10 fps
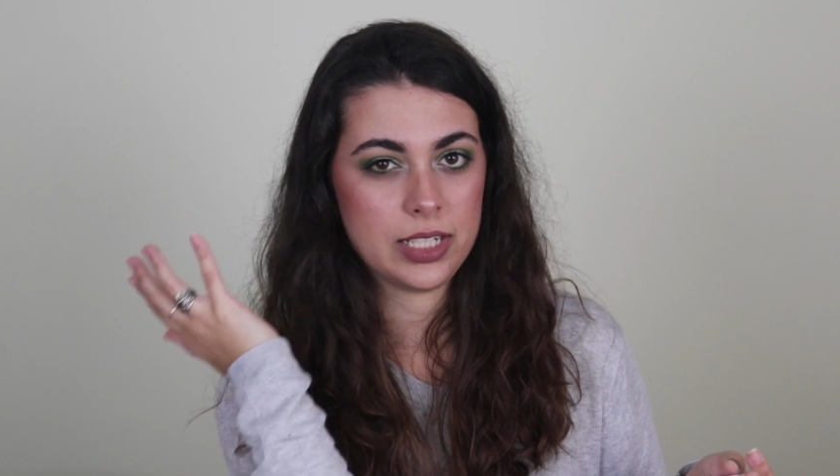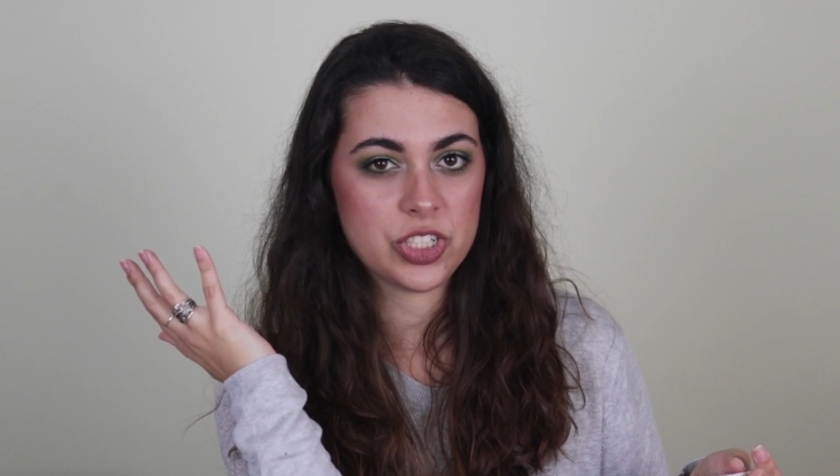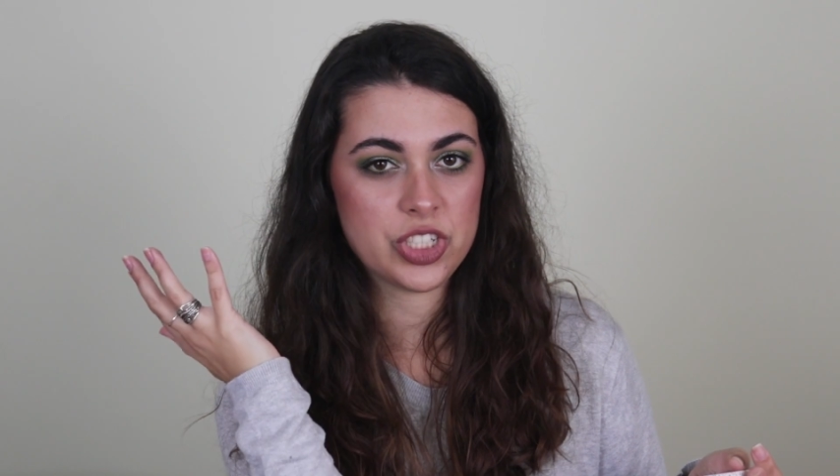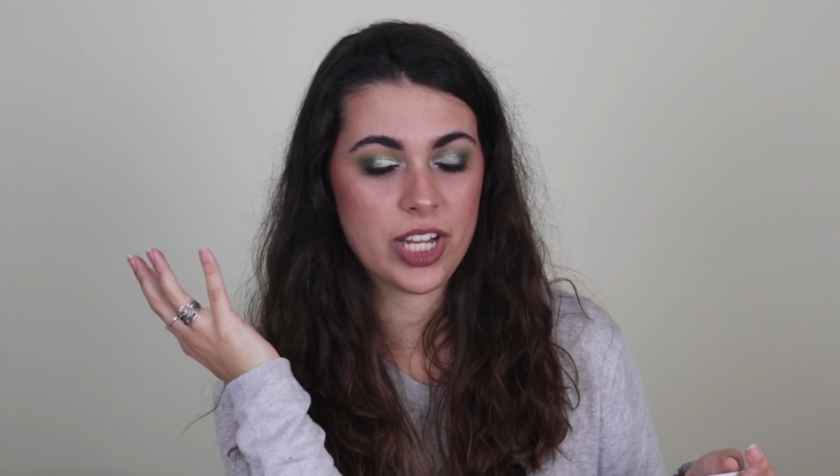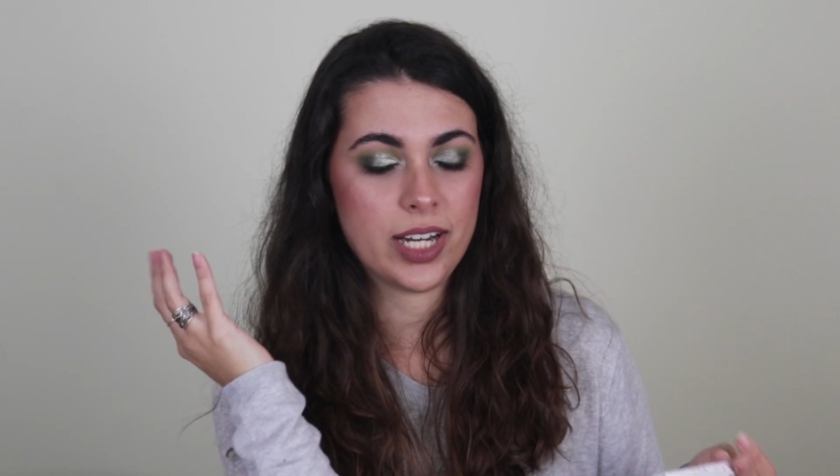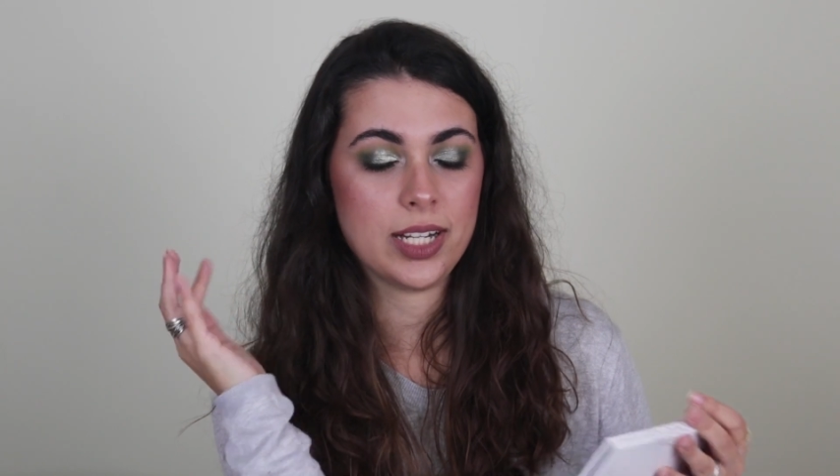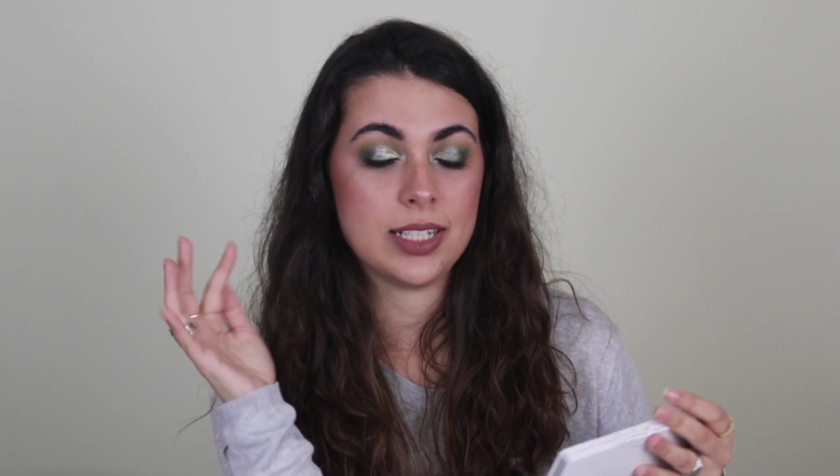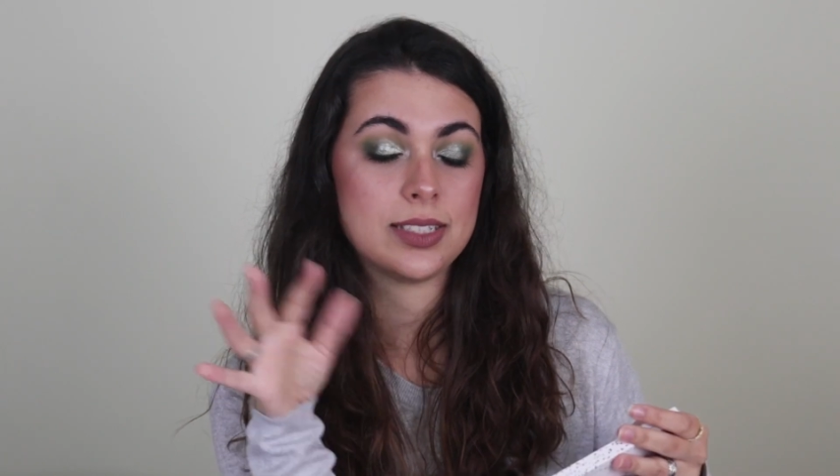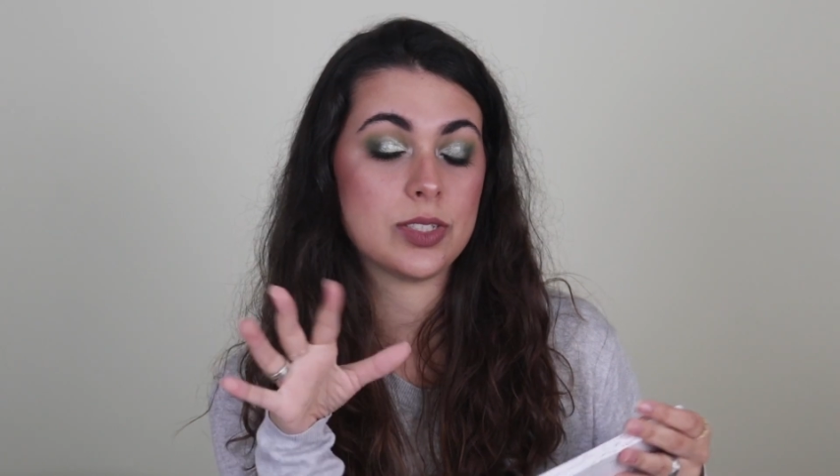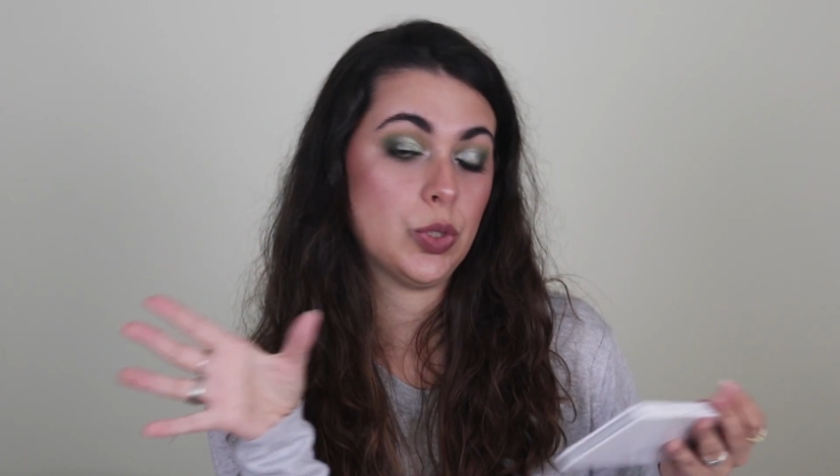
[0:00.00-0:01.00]
lit shade,
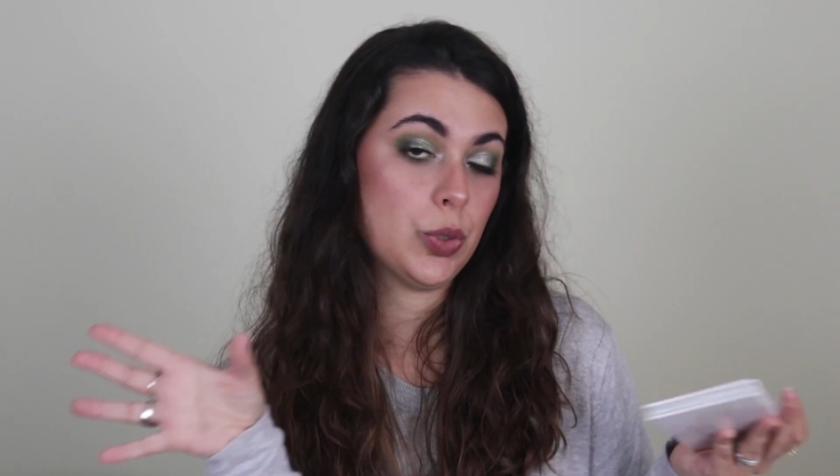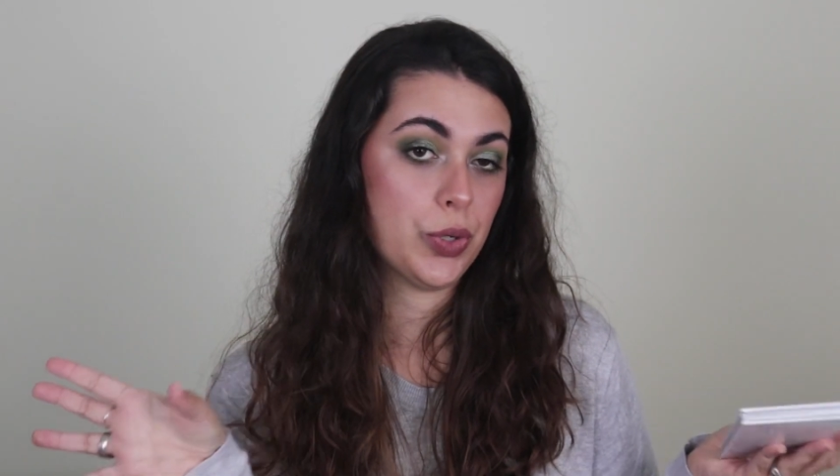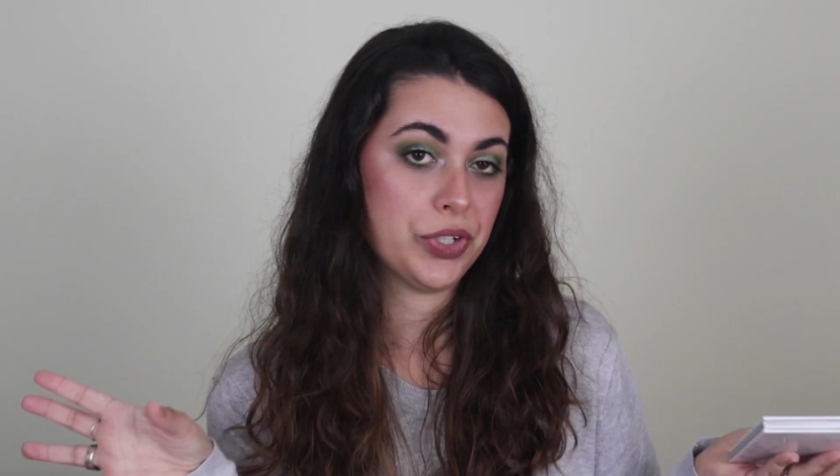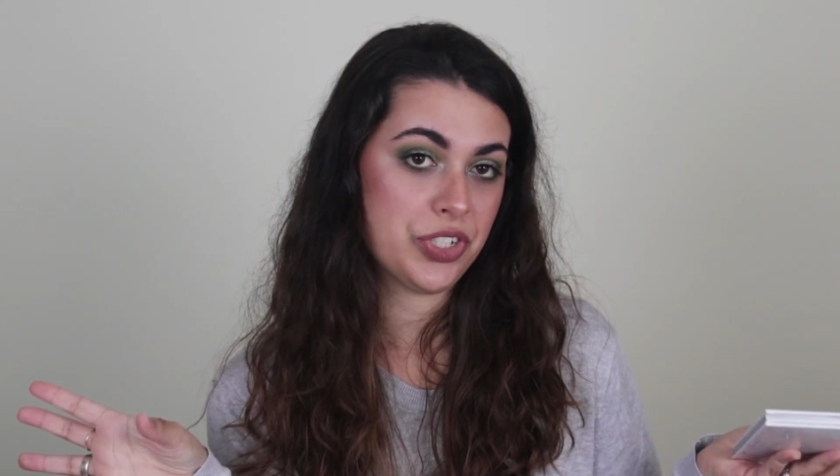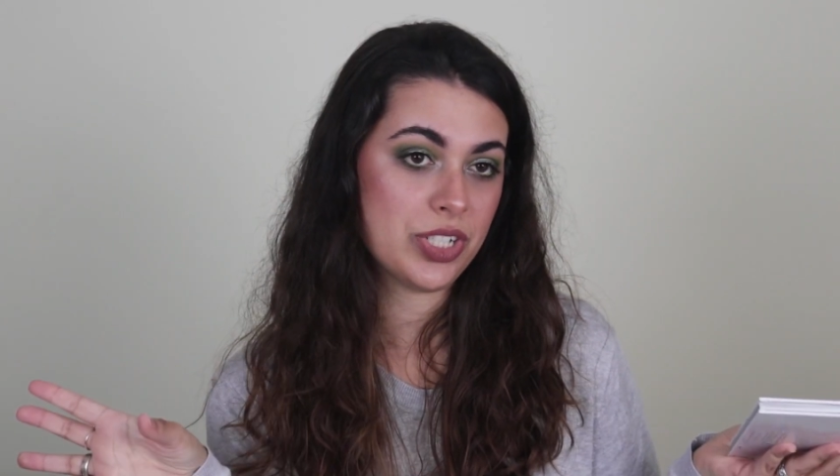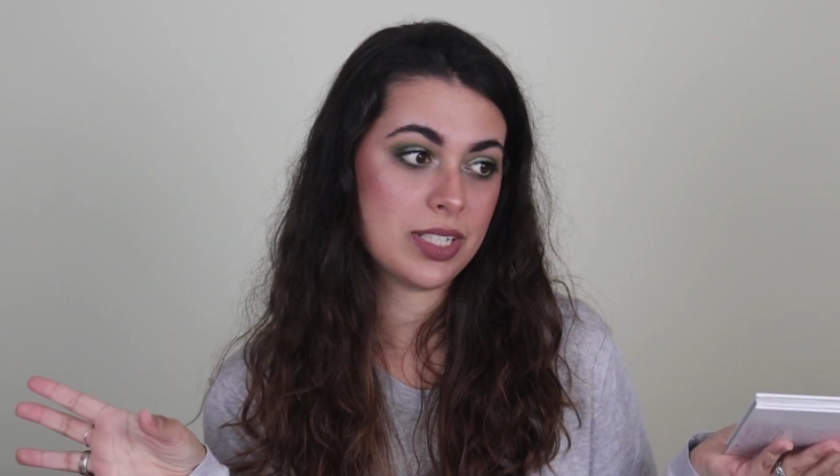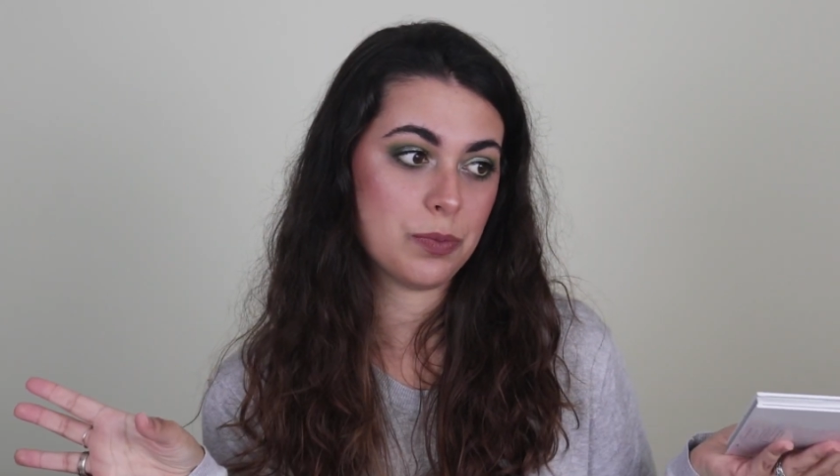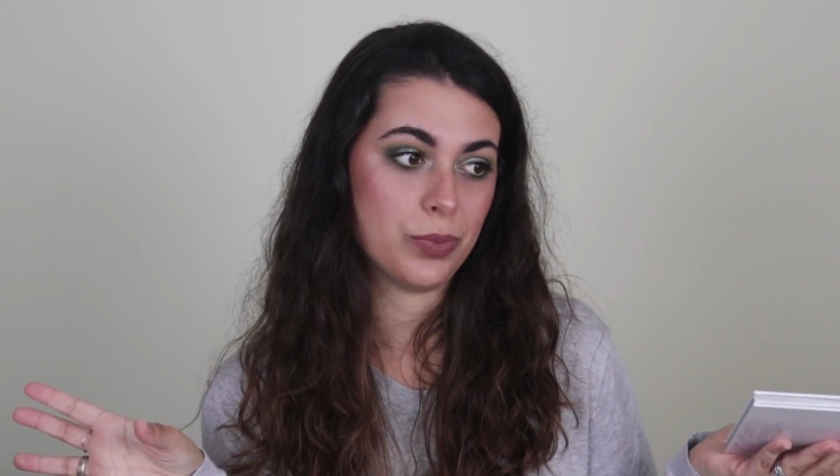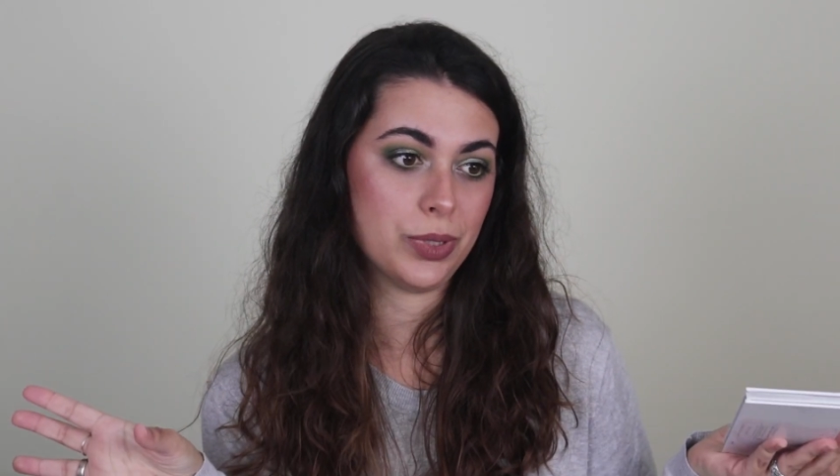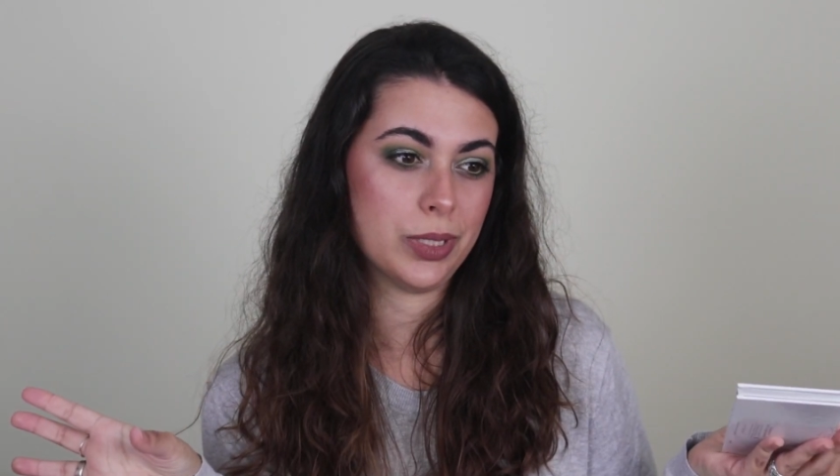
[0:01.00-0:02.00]
it's gorgeous,
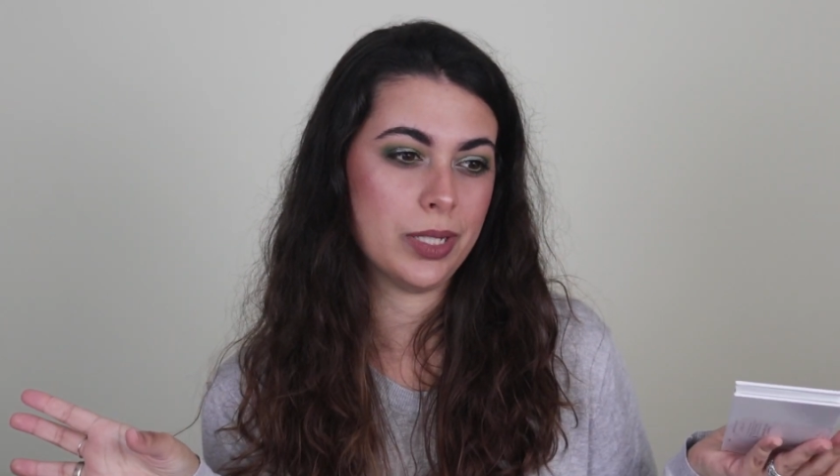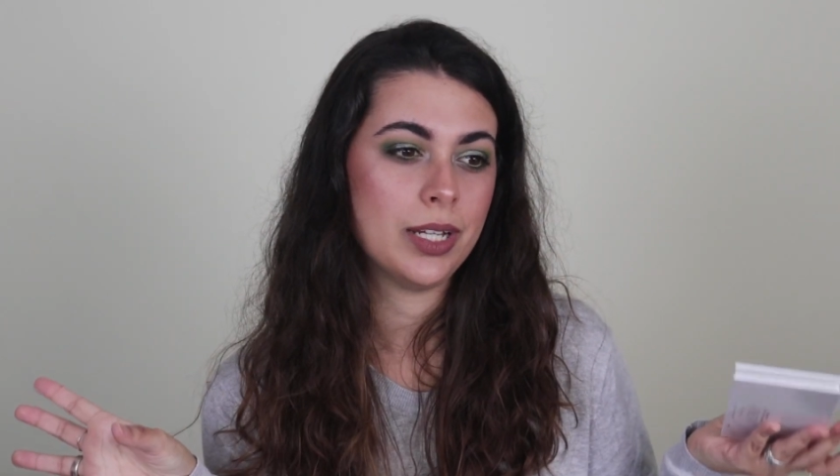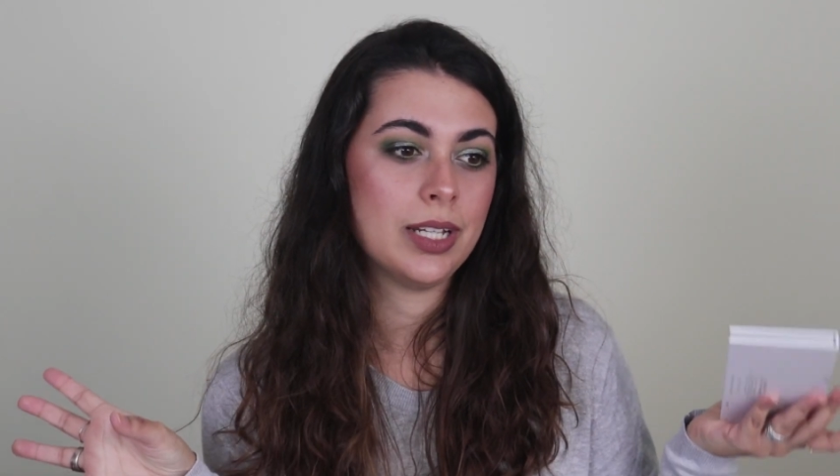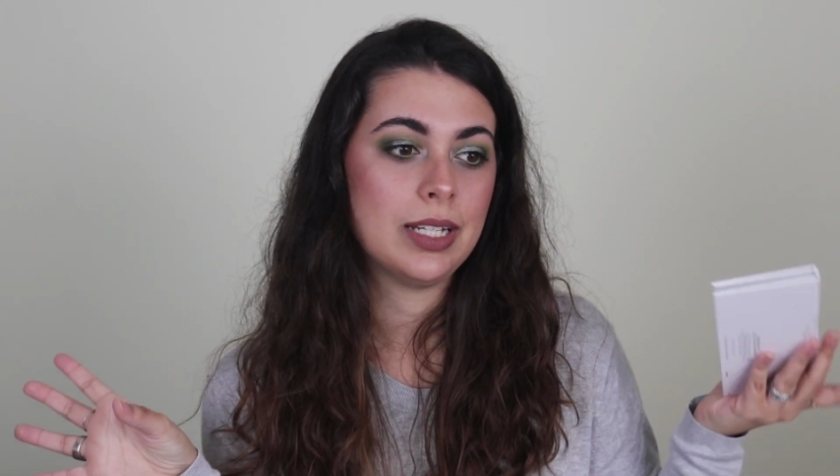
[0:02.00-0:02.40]
but